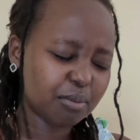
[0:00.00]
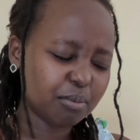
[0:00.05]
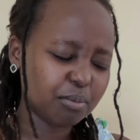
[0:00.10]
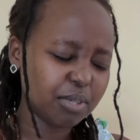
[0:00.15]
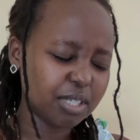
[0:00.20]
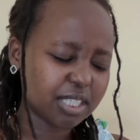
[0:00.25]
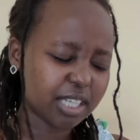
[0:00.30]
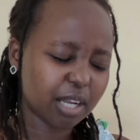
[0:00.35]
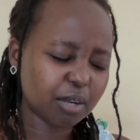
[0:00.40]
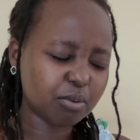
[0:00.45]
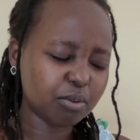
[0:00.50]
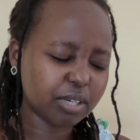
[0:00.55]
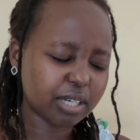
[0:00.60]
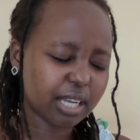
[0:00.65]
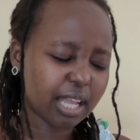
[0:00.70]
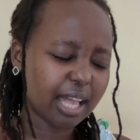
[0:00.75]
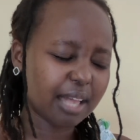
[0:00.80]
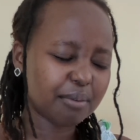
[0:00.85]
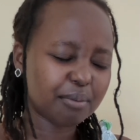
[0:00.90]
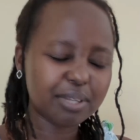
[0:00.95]

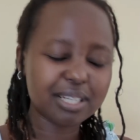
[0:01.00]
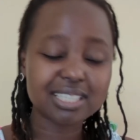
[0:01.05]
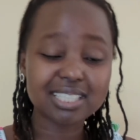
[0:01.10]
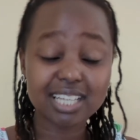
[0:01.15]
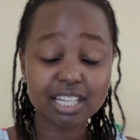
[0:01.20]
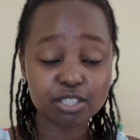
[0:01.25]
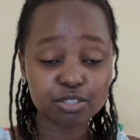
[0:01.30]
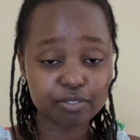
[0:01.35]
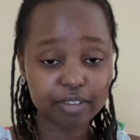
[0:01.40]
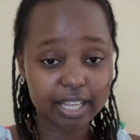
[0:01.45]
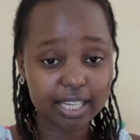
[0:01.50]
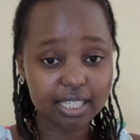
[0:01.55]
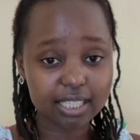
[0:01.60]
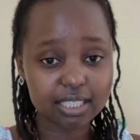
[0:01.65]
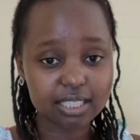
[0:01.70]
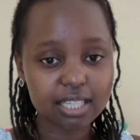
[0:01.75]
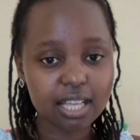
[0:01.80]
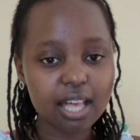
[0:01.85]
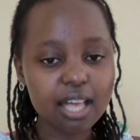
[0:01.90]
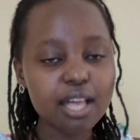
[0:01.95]
I will try to find
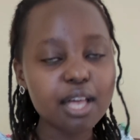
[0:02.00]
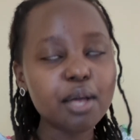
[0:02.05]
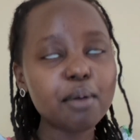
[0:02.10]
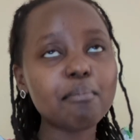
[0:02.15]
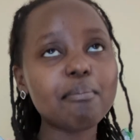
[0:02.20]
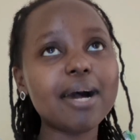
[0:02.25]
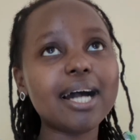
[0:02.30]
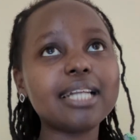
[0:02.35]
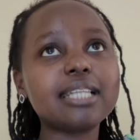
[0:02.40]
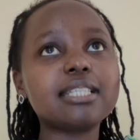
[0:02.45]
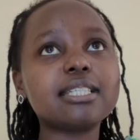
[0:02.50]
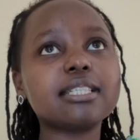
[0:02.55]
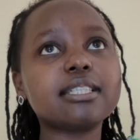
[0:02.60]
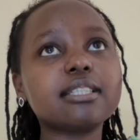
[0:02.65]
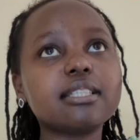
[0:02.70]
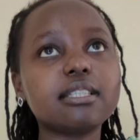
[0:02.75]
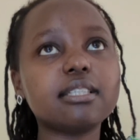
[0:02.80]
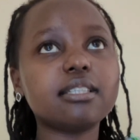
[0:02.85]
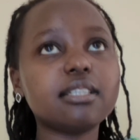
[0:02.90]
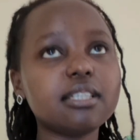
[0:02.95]
it, but
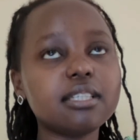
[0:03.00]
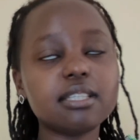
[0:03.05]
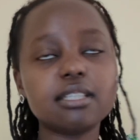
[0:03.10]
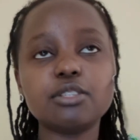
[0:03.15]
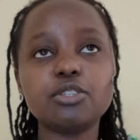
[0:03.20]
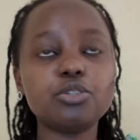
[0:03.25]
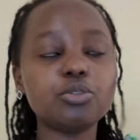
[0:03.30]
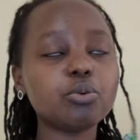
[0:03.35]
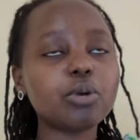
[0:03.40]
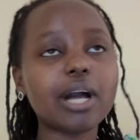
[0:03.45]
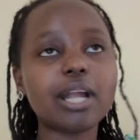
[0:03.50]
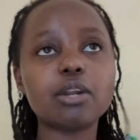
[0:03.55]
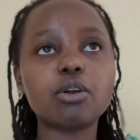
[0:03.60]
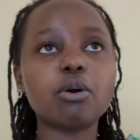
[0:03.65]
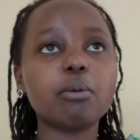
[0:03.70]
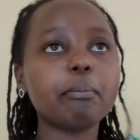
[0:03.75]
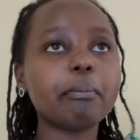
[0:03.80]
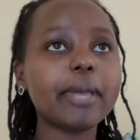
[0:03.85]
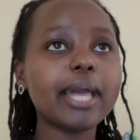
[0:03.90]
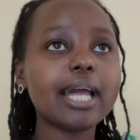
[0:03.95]
you can
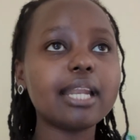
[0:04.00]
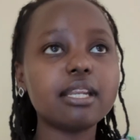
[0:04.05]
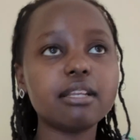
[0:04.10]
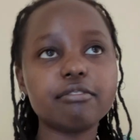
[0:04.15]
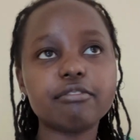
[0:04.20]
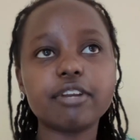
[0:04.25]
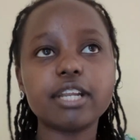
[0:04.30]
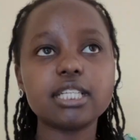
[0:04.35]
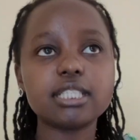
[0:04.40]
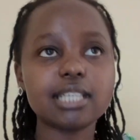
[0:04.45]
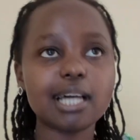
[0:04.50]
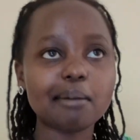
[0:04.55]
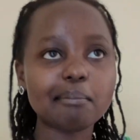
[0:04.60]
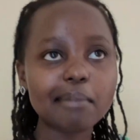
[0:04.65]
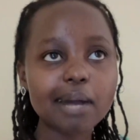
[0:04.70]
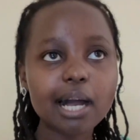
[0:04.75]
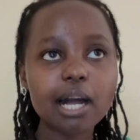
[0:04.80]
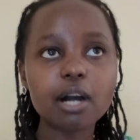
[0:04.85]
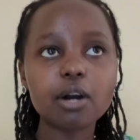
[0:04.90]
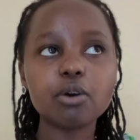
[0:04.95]
compare different
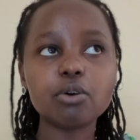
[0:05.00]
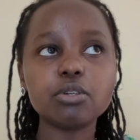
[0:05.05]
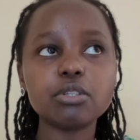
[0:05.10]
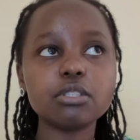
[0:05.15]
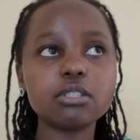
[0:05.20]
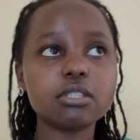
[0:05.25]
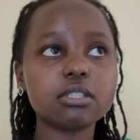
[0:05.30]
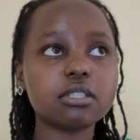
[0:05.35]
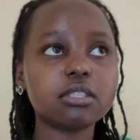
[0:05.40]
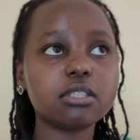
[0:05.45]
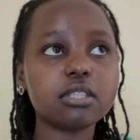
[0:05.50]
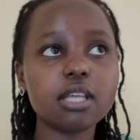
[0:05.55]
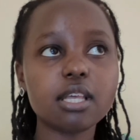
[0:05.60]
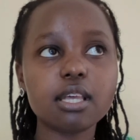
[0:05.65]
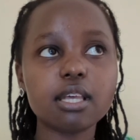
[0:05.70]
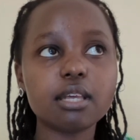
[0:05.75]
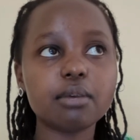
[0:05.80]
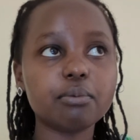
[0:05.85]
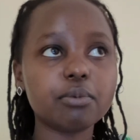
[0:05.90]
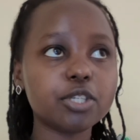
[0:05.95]
amounts,
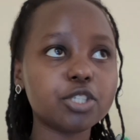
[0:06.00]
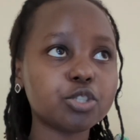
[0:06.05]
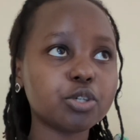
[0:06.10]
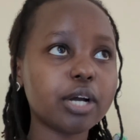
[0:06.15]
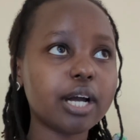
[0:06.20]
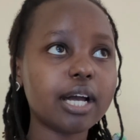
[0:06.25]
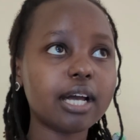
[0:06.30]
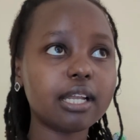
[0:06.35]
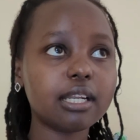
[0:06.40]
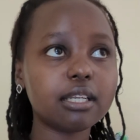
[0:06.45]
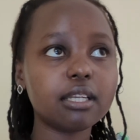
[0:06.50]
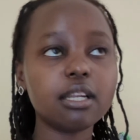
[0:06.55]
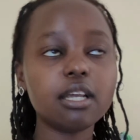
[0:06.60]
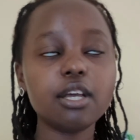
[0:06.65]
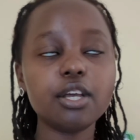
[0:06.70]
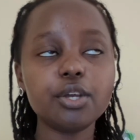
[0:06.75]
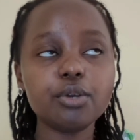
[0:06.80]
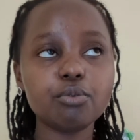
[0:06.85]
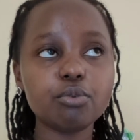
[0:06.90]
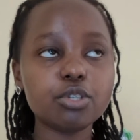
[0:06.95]
see which one
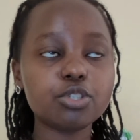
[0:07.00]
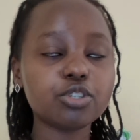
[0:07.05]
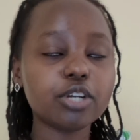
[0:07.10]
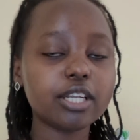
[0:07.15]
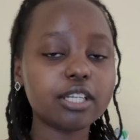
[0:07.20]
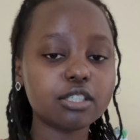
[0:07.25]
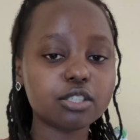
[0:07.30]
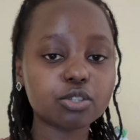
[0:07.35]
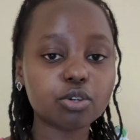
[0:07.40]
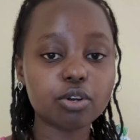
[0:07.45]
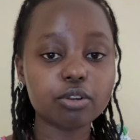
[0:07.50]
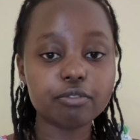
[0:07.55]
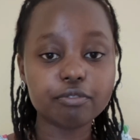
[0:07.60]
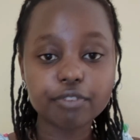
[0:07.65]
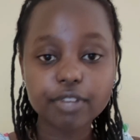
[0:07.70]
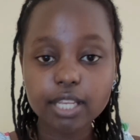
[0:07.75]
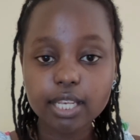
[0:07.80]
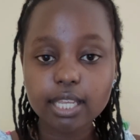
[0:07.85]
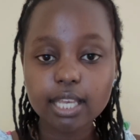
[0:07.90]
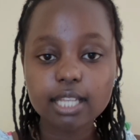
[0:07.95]
is
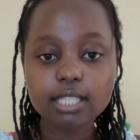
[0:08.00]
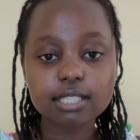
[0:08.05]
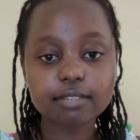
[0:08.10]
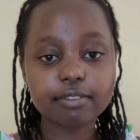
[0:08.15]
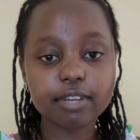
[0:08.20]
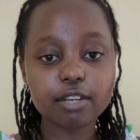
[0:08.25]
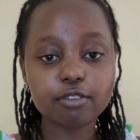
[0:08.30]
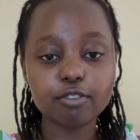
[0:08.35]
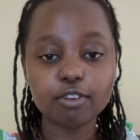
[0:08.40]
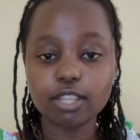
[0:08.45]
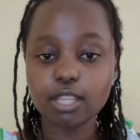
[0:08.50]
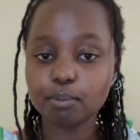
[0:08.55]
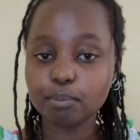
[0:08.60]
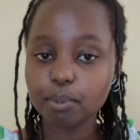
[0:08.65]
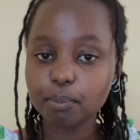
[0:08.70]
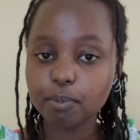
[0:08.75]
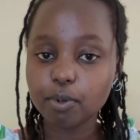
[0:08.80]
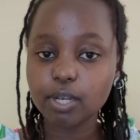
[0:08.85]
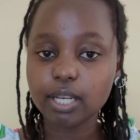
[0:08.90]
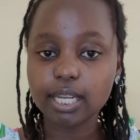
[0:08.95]
convenient. Even for the
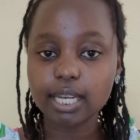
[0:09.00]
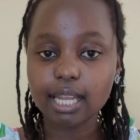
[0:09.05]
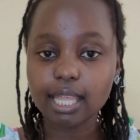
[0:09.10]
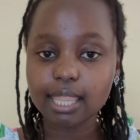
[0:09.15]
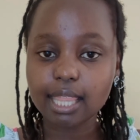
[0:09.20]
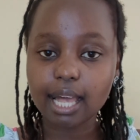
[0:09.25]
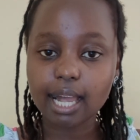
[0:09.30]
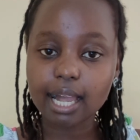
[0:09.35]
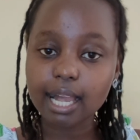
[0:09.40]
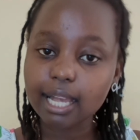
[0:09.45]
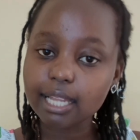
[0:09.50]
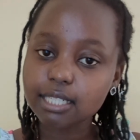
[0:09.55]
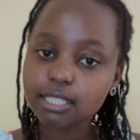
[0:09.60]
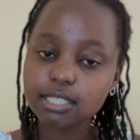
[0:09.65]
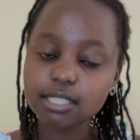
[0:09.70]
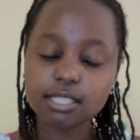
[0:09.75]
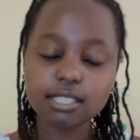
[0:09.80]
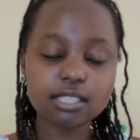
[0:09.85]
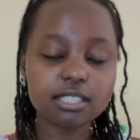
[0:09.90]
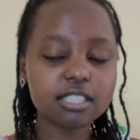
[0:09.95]
people in other
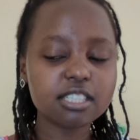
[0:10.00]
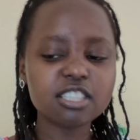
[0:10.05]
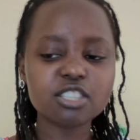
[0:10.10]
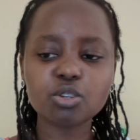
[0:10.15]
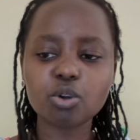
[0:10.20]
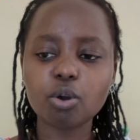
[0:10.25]
countries, just